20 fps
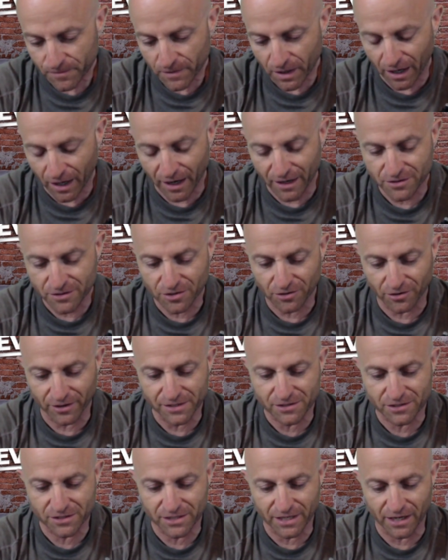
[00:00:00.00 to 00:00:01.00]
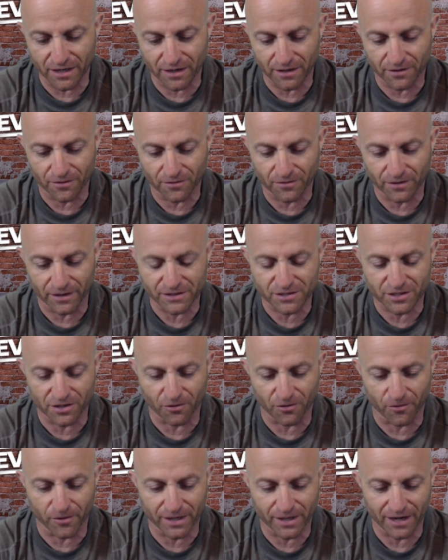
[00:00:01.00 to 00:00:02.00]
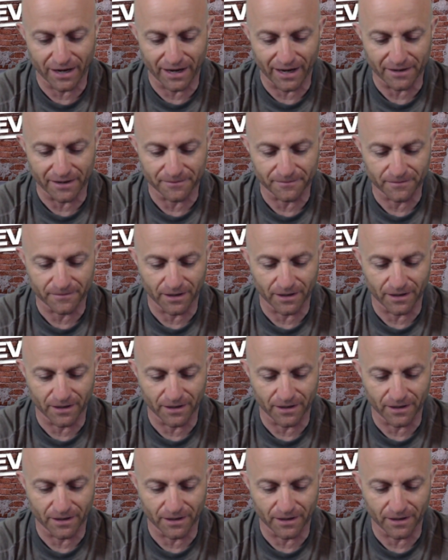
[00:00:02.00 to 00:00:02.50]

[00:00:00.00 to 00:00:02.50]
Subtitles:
So let's see what we got.